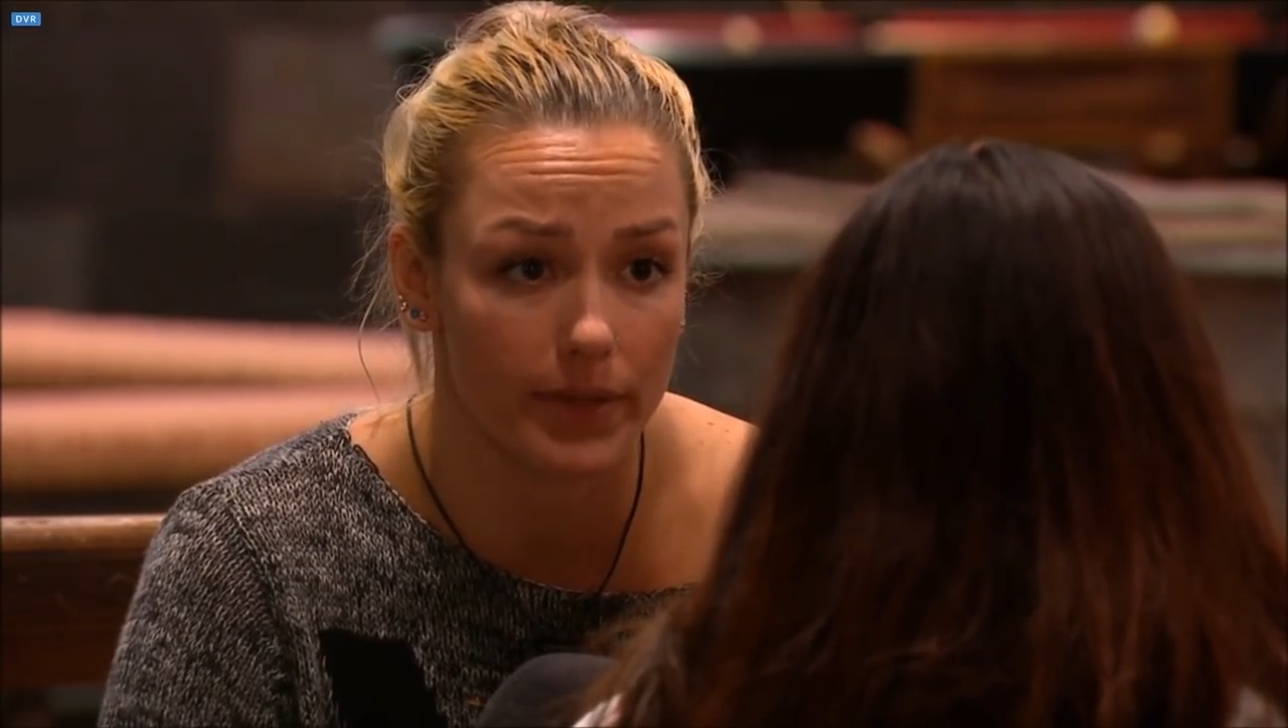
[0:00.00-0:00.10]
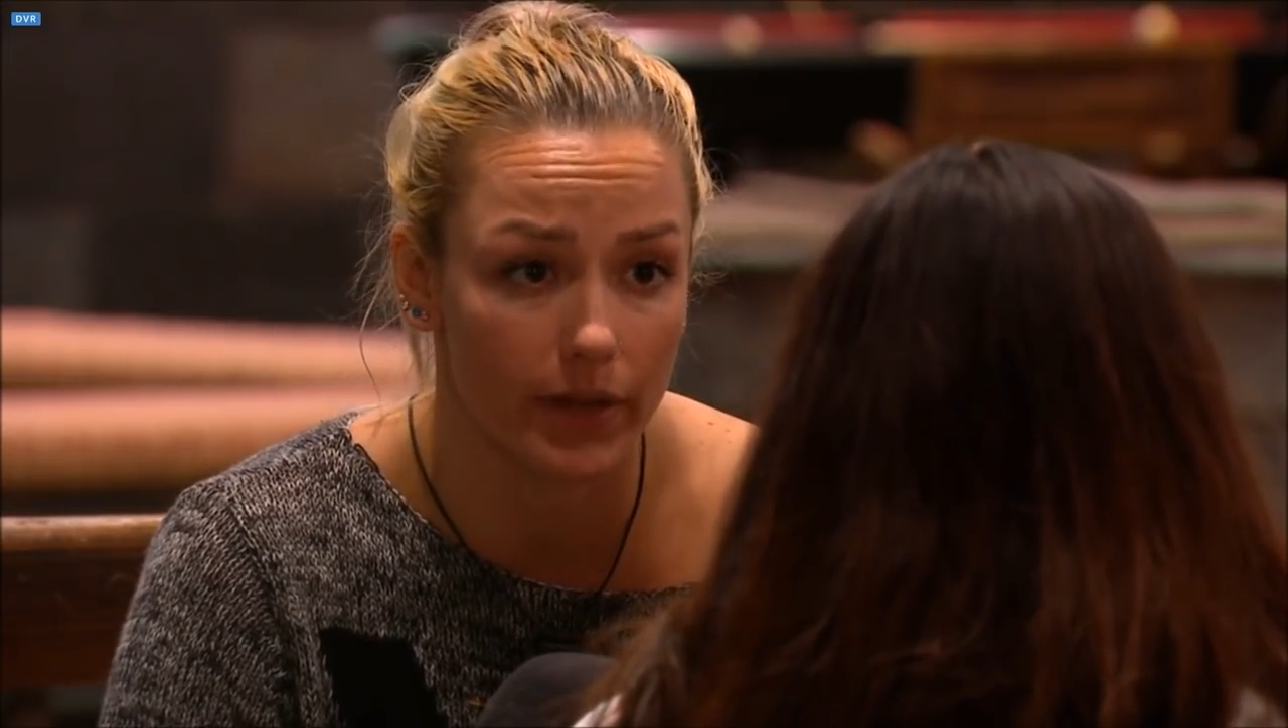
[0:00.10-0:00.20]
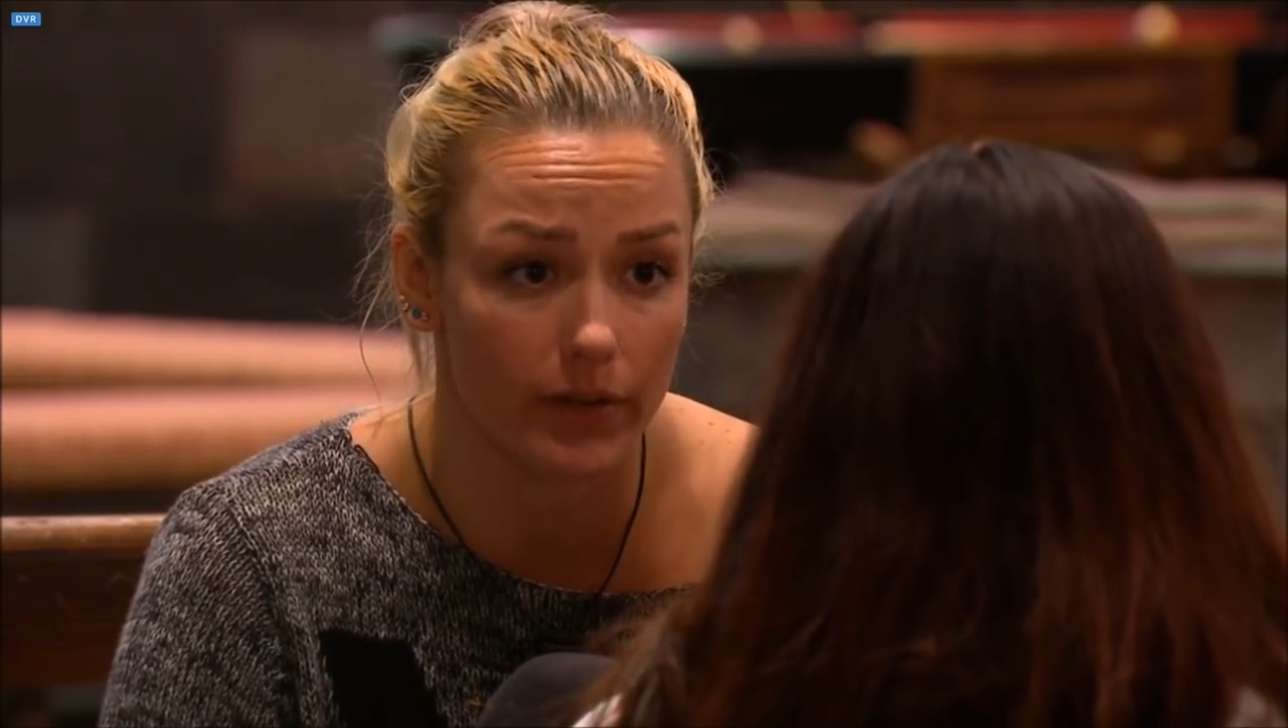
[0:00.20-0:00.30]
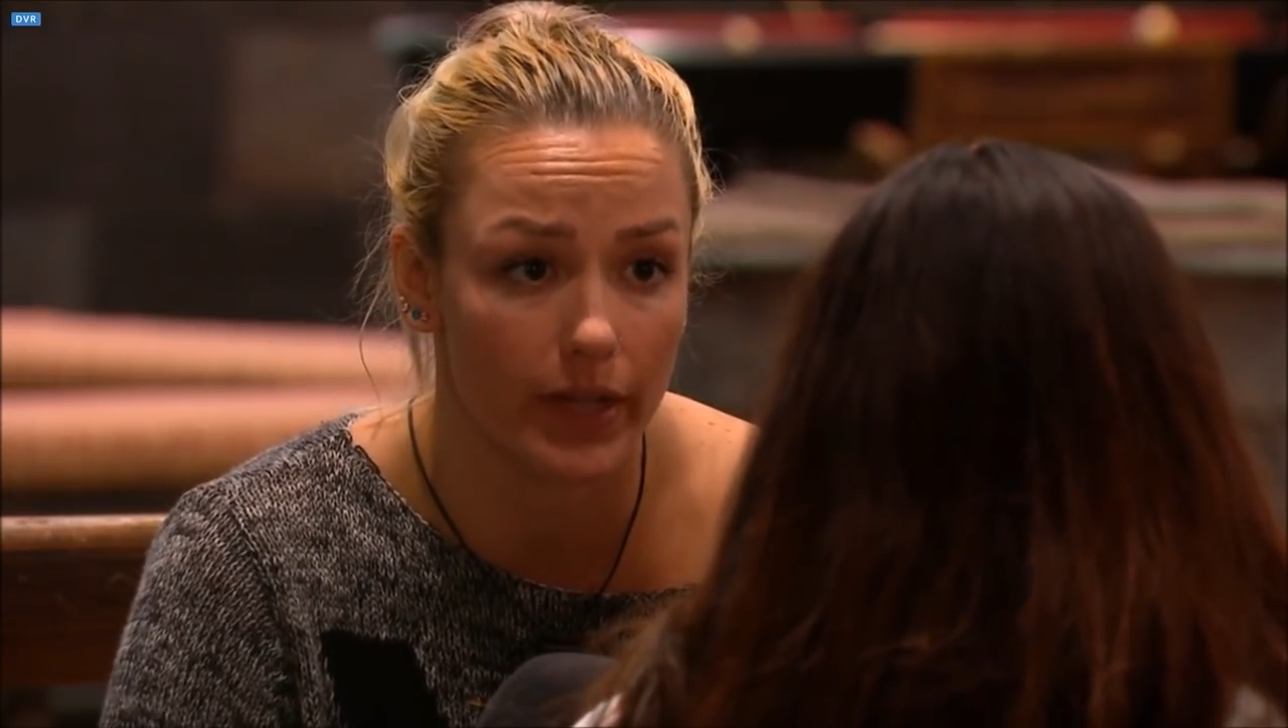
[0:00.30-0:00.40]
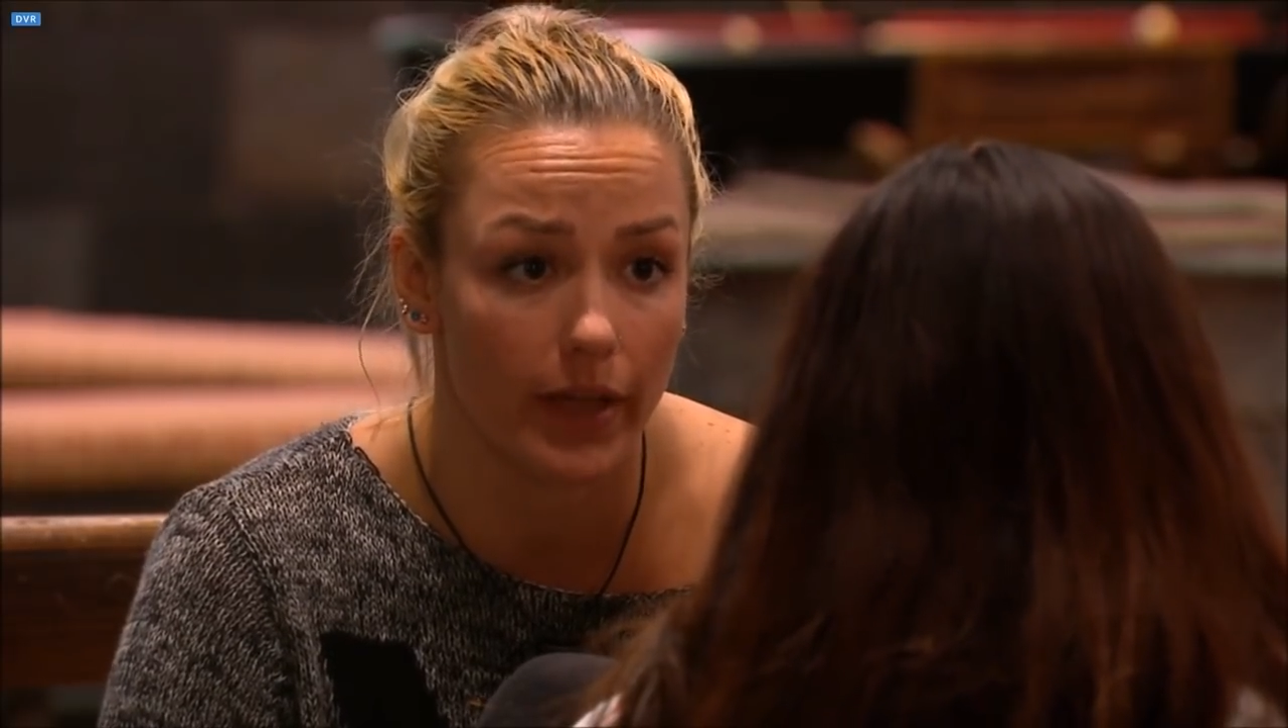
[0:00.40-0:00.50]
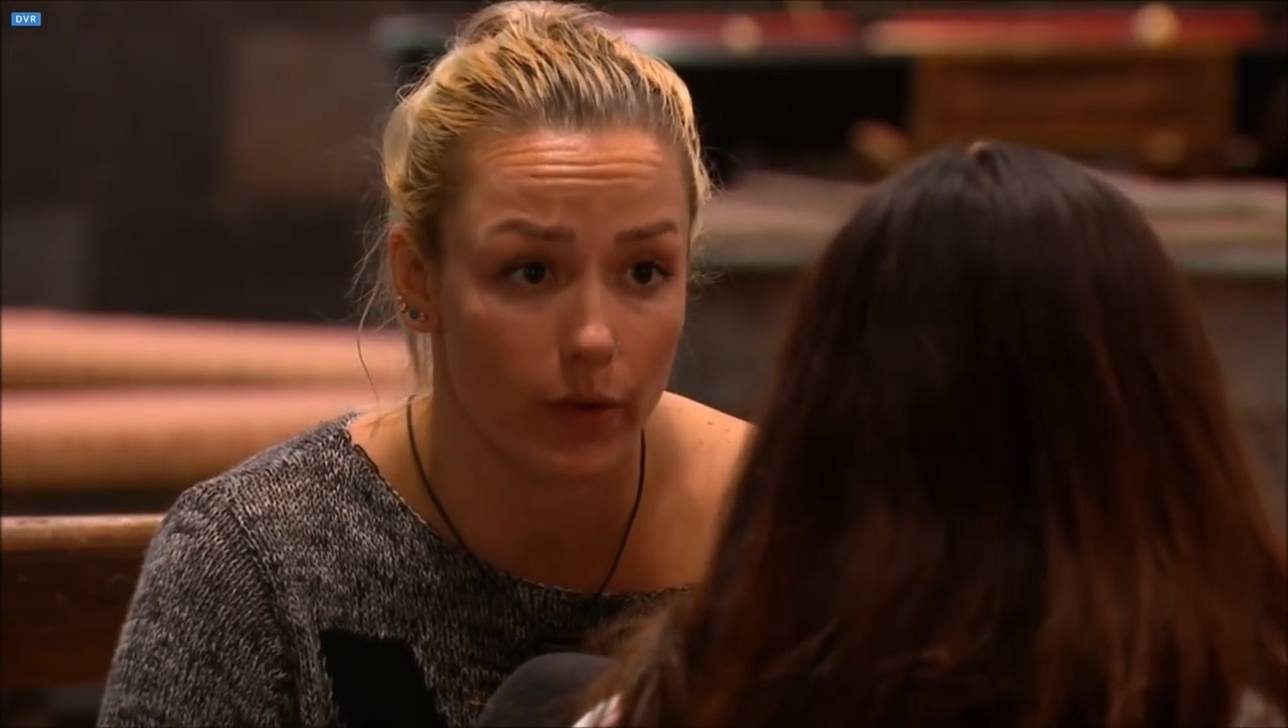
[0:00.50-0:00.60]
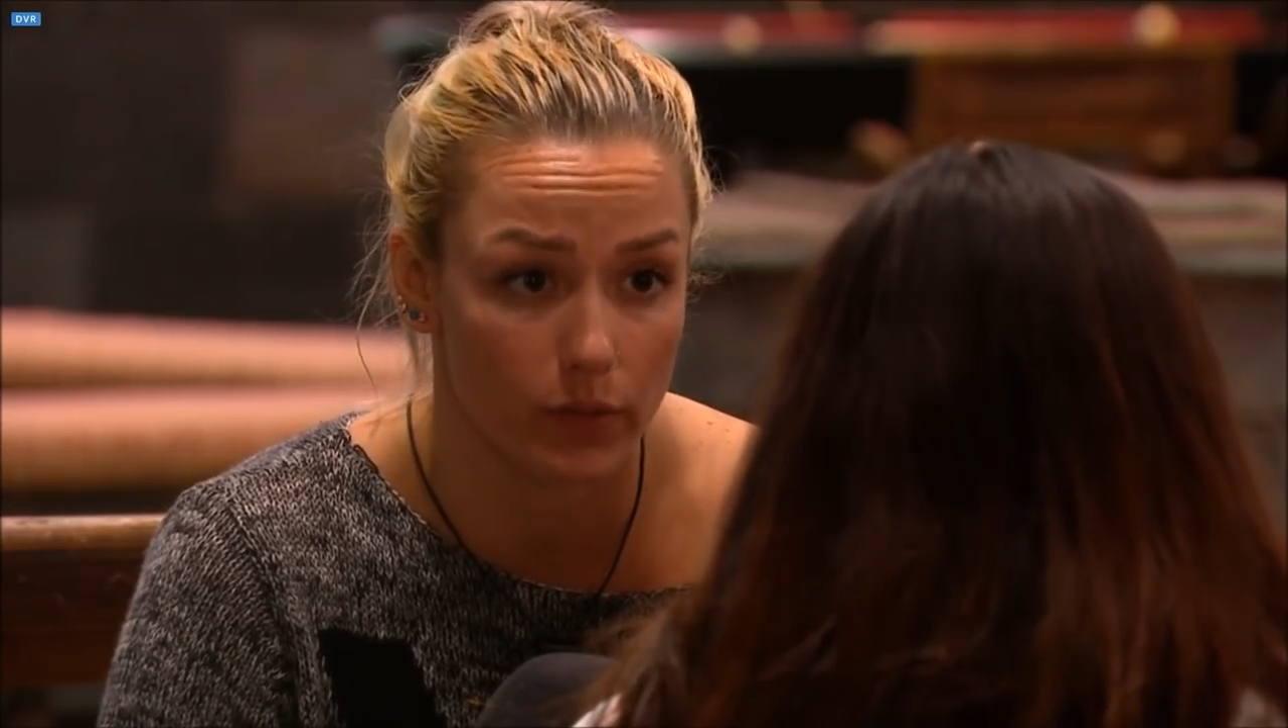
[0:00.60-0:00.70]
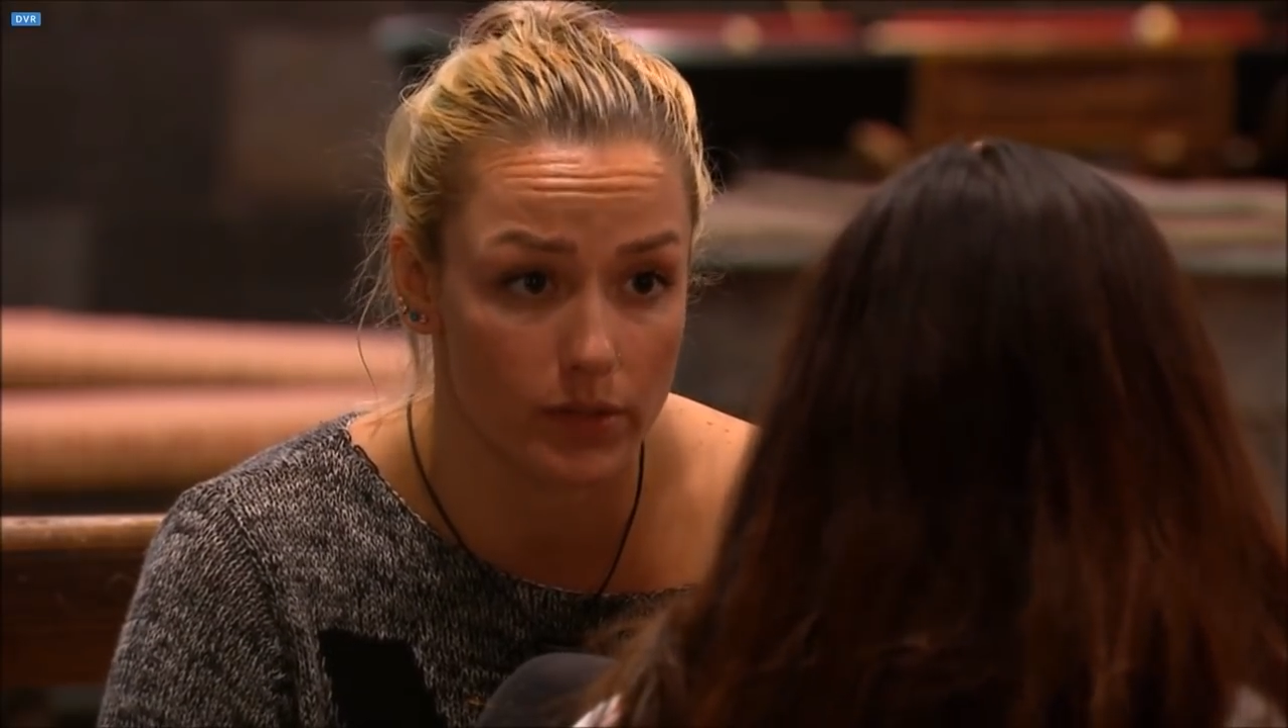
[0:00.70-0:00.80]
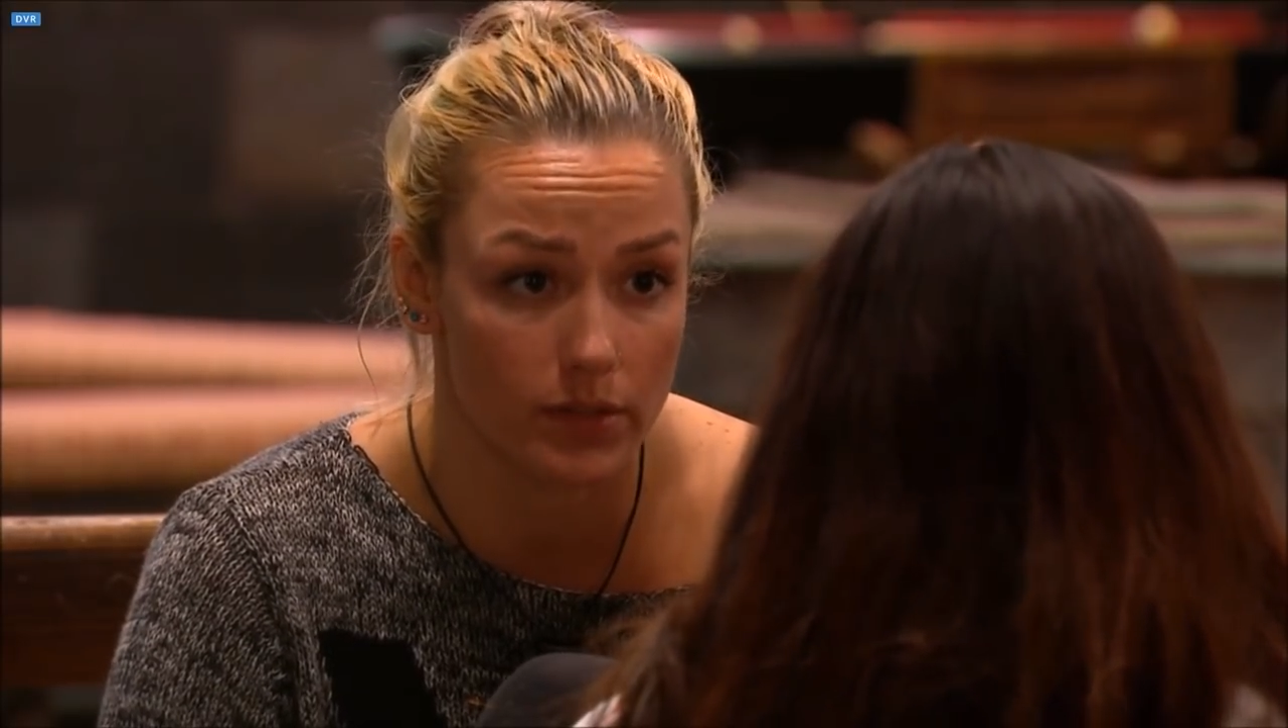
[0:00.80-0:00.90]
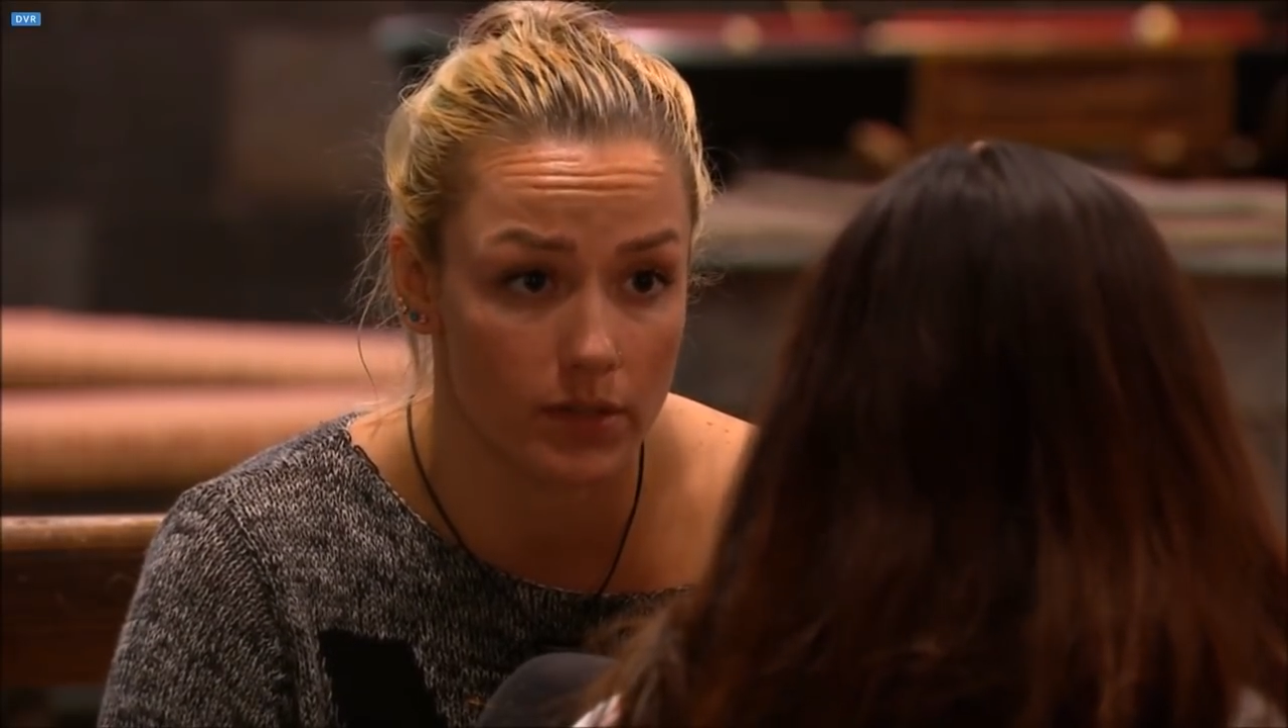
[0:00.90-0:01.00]
player in the
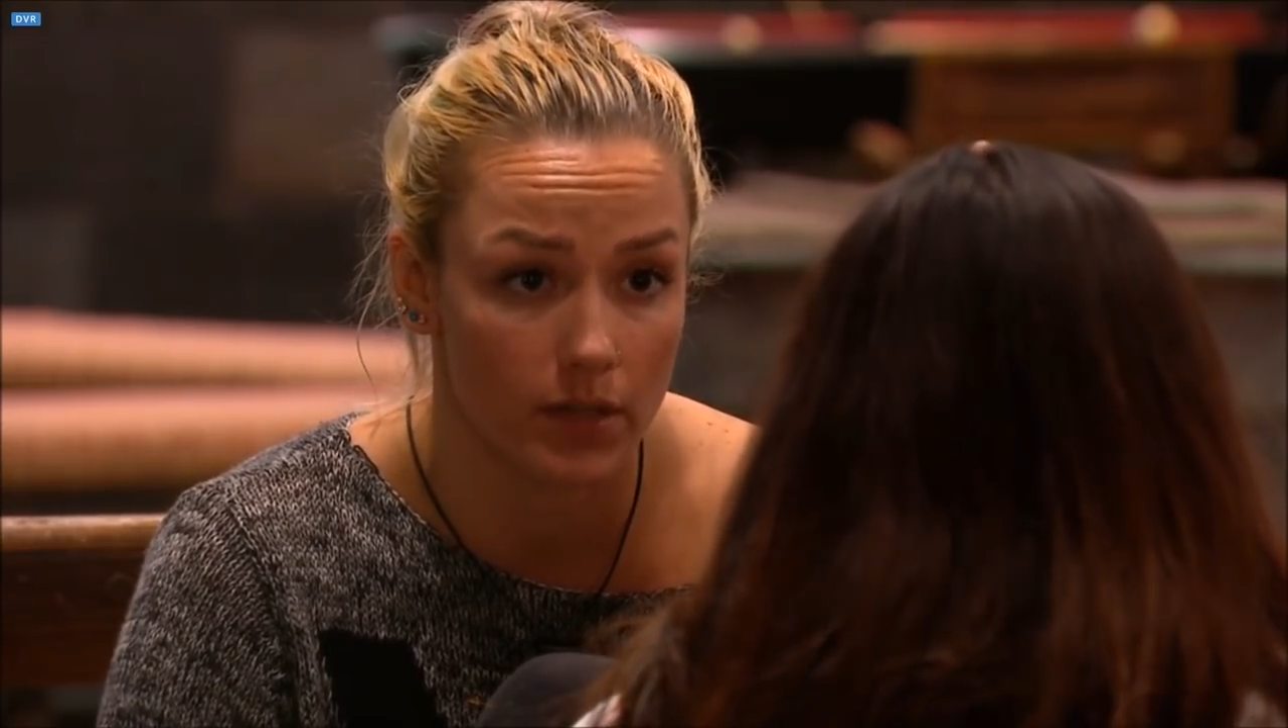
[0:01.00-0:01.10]
house.